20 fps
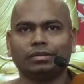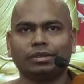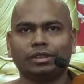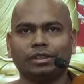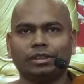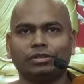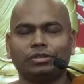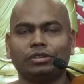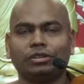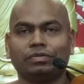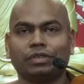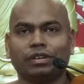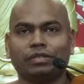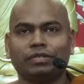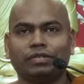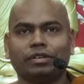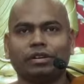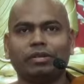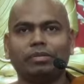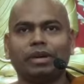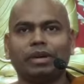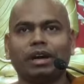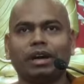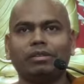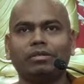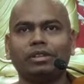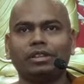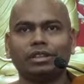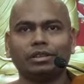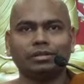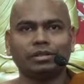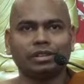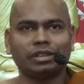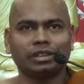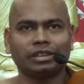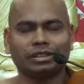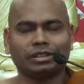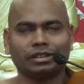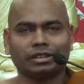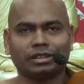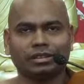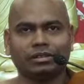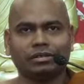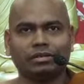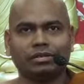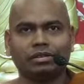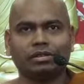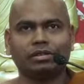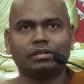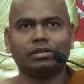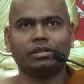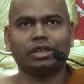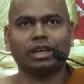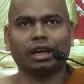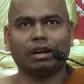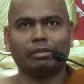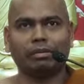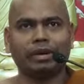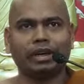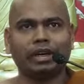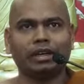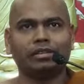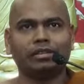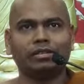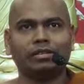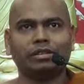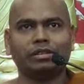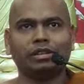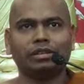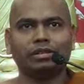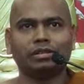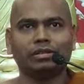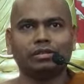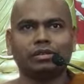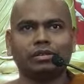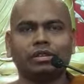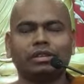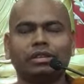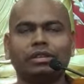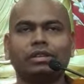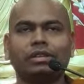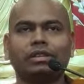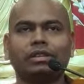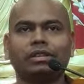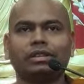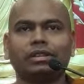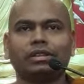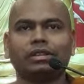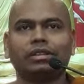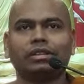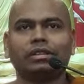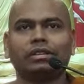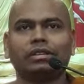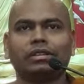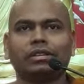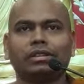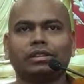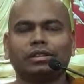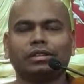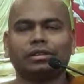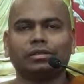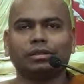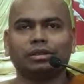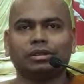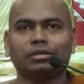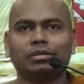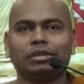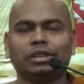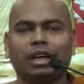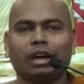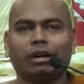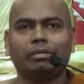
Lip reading: should perform our duties. We should come back to the root. We should come